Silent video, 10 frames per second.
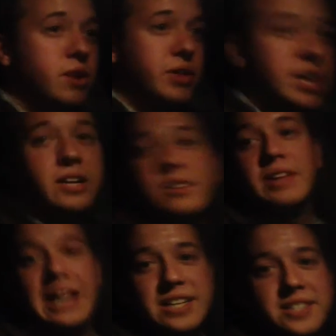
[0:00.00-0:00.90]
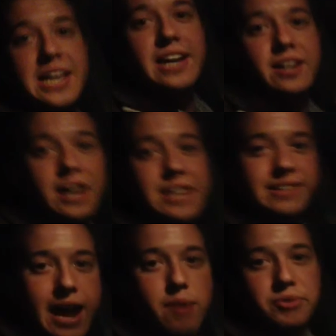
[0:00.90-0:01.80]
they didn't. They didn't take a
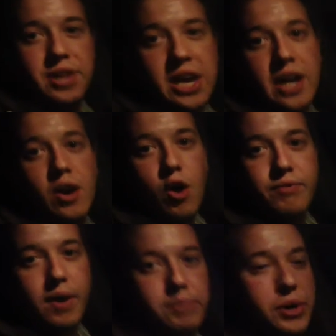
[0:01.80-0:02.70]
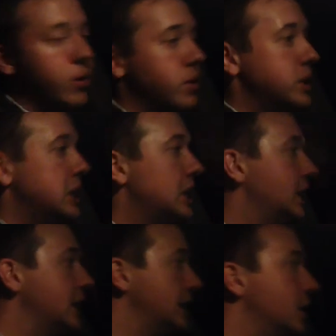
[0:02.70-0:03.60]
damn thing off our bill.
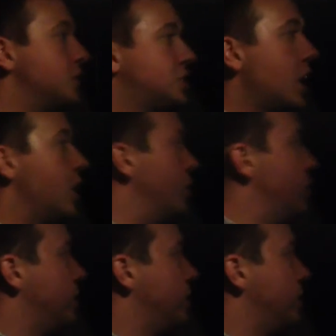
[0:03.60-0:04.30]
So,